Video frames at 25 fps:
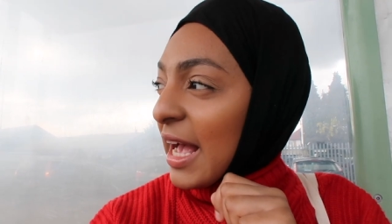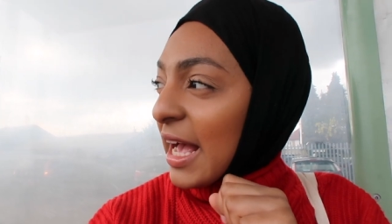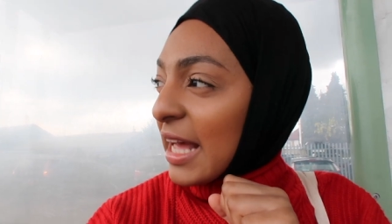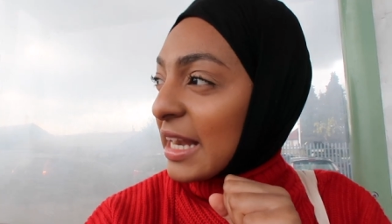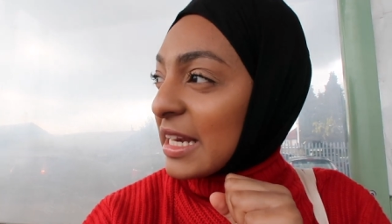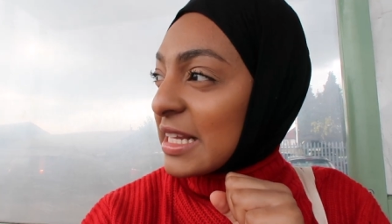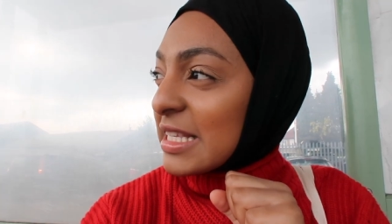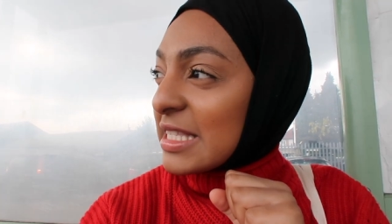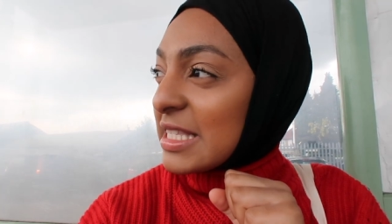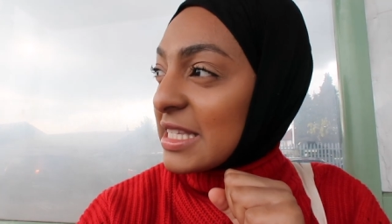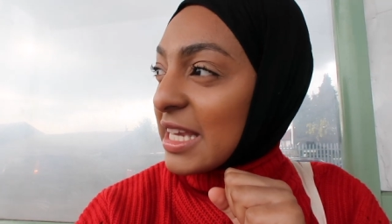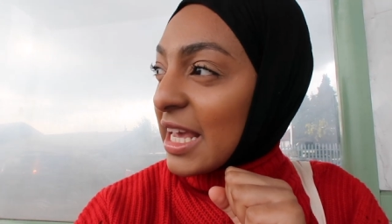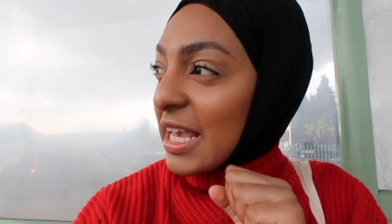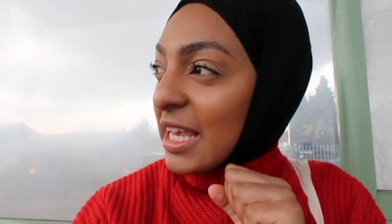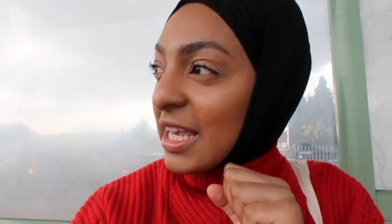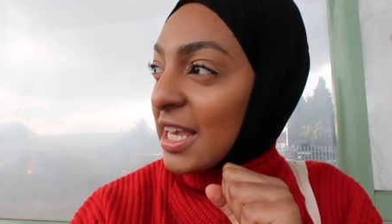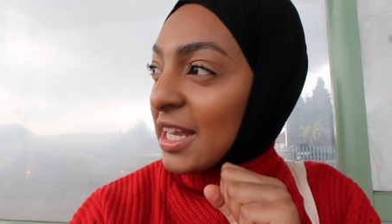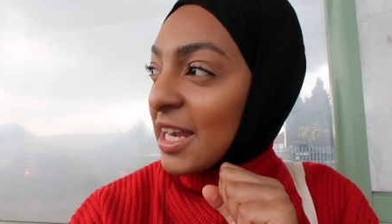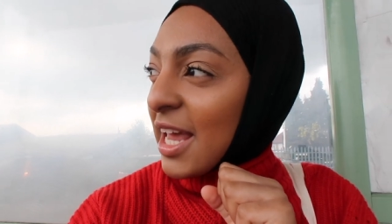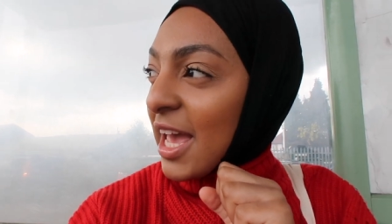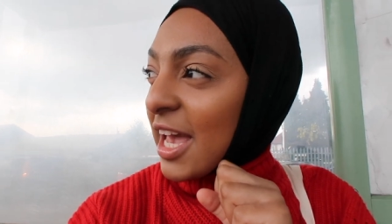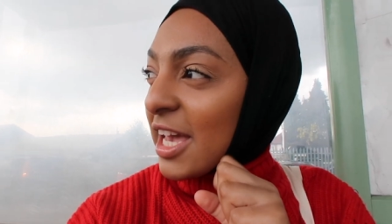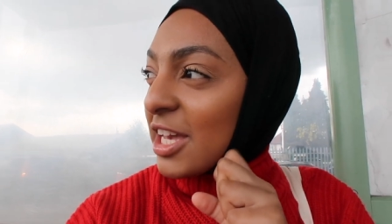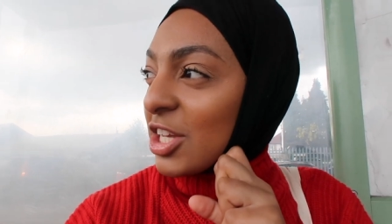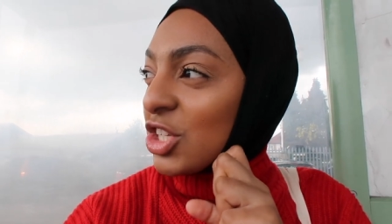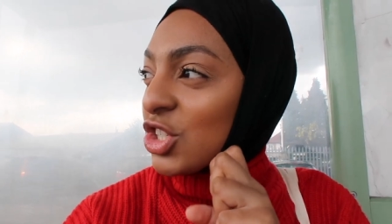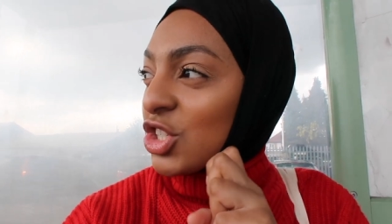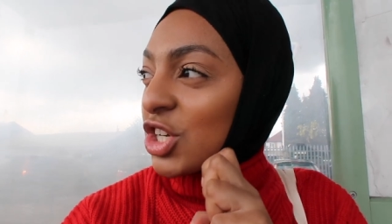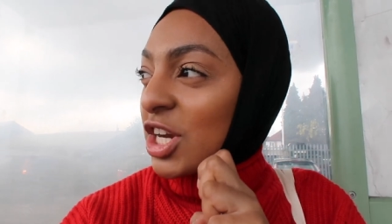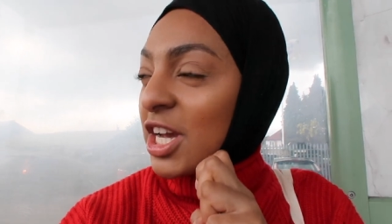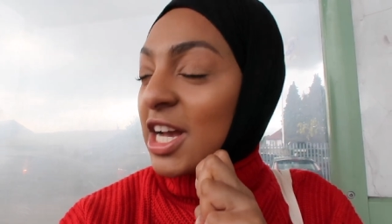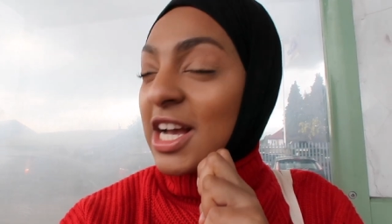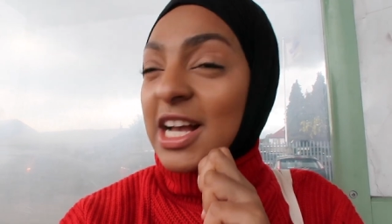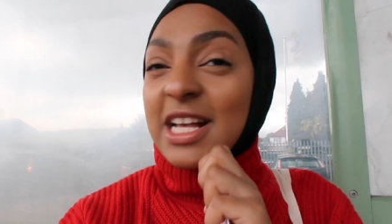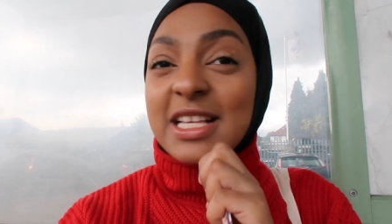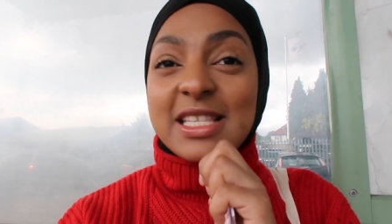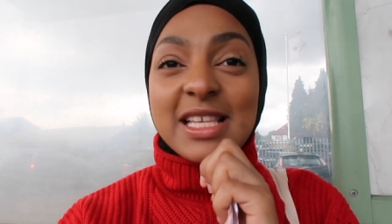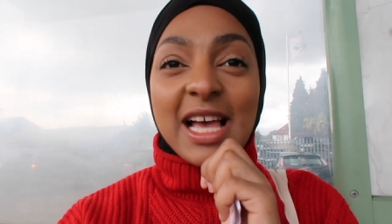and it's taking
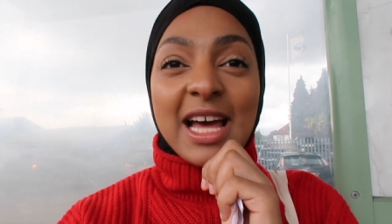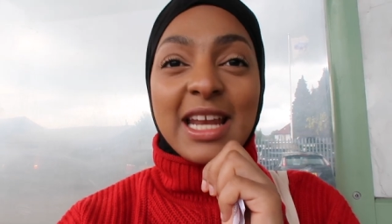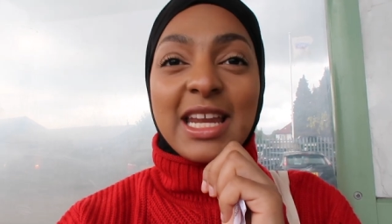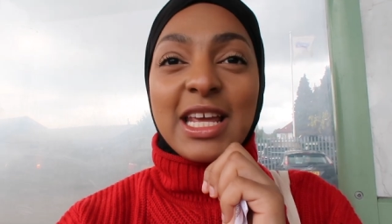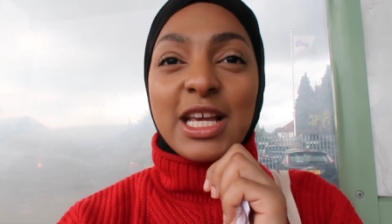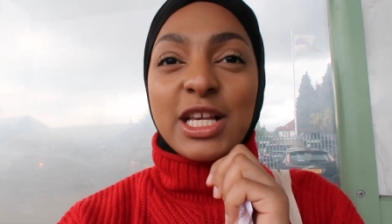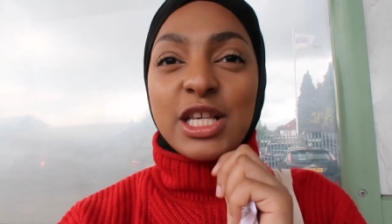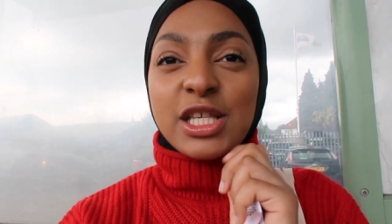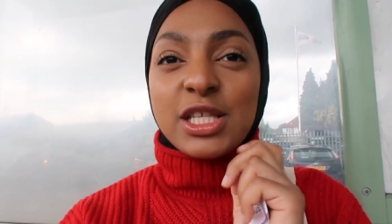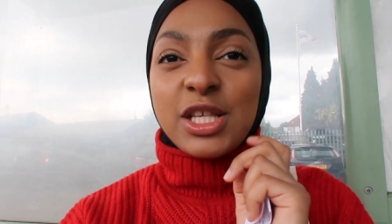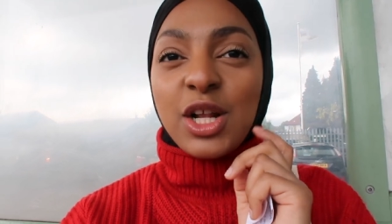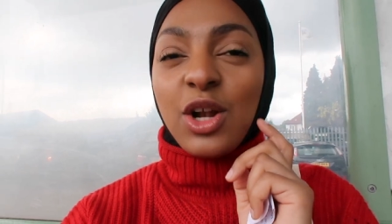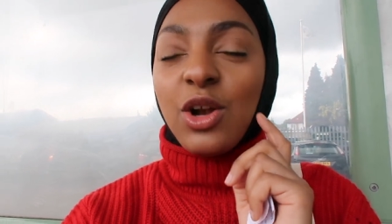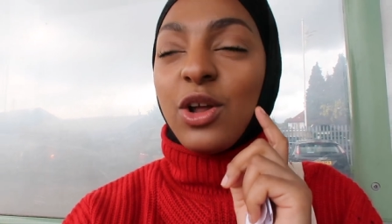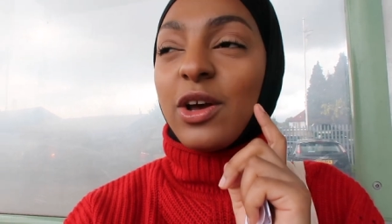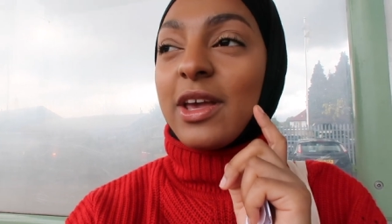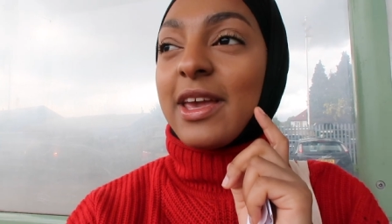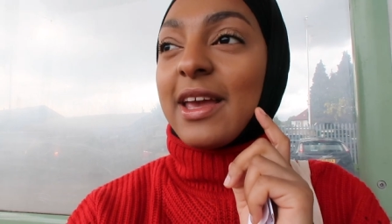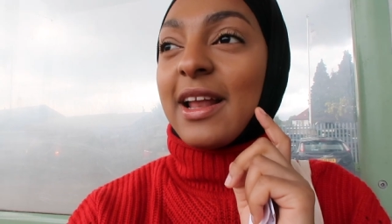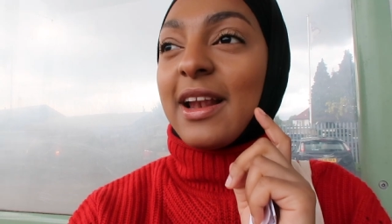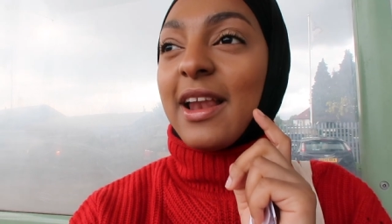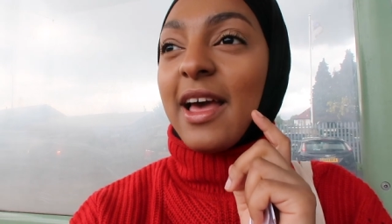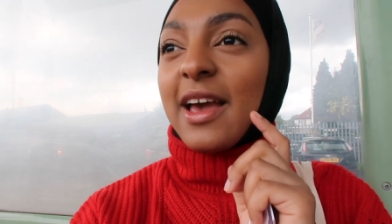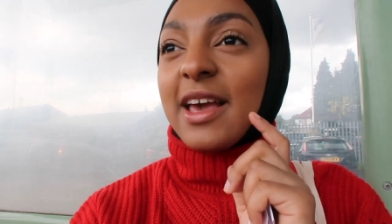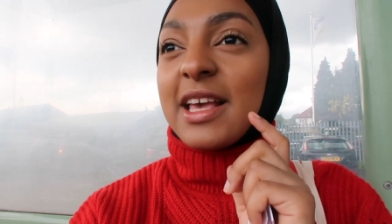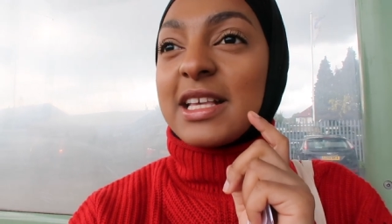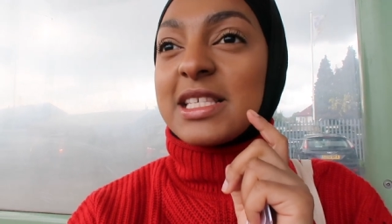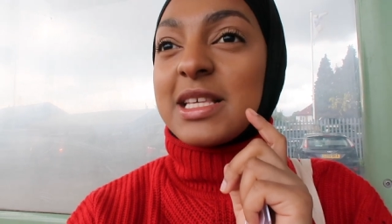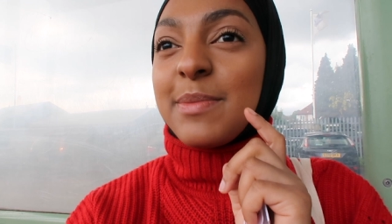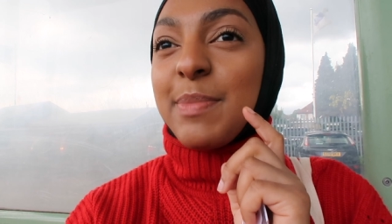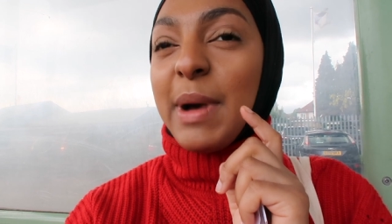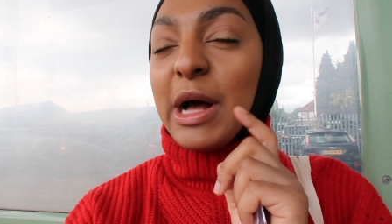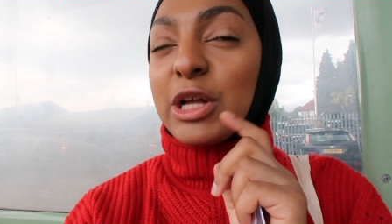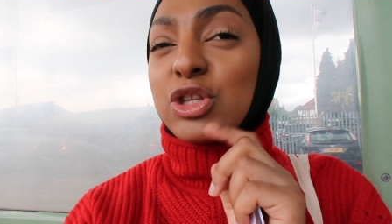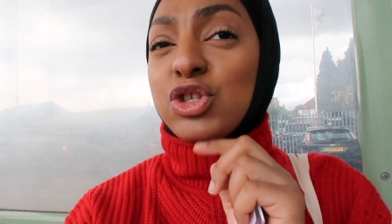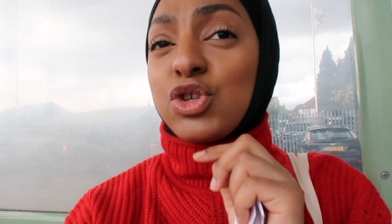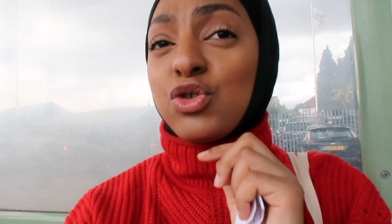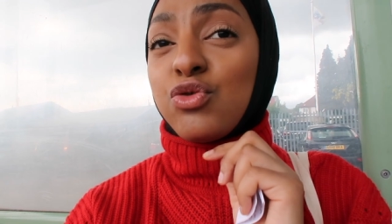ages, and it's looking like it's
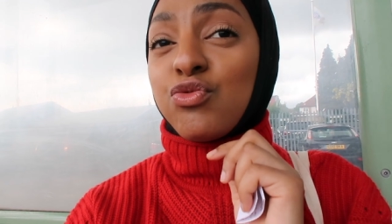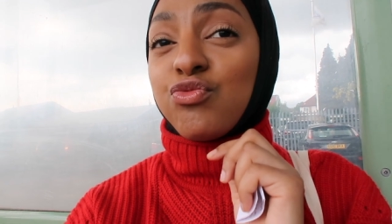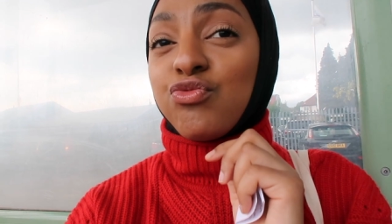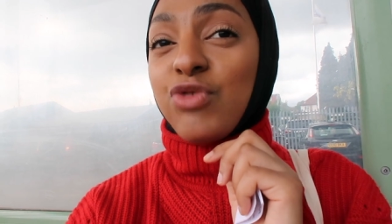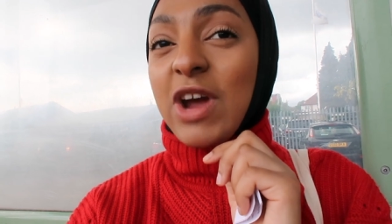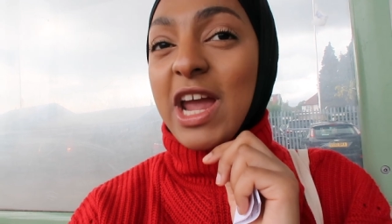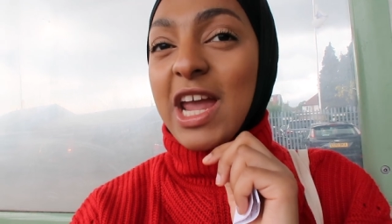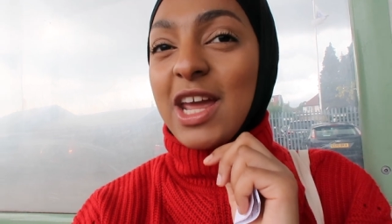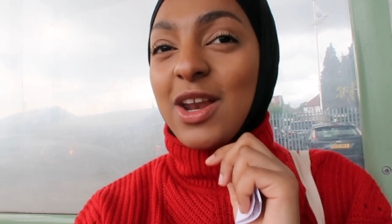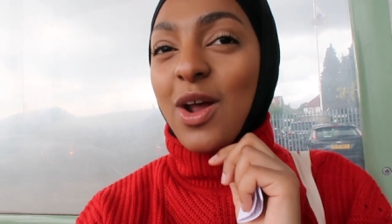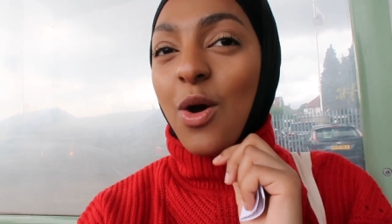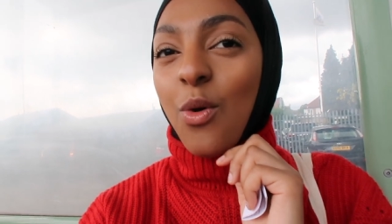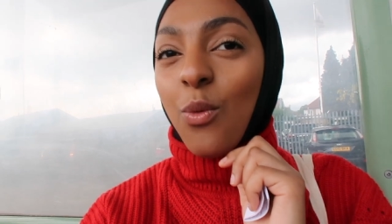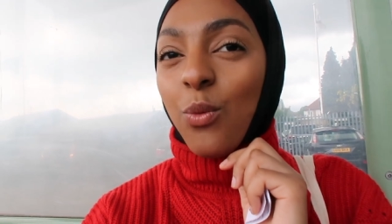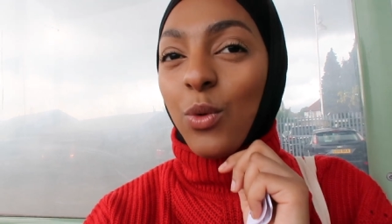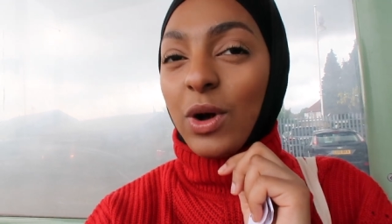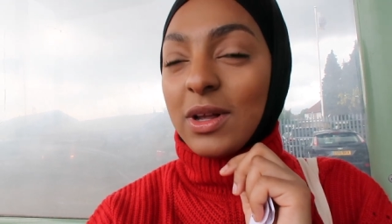about to rain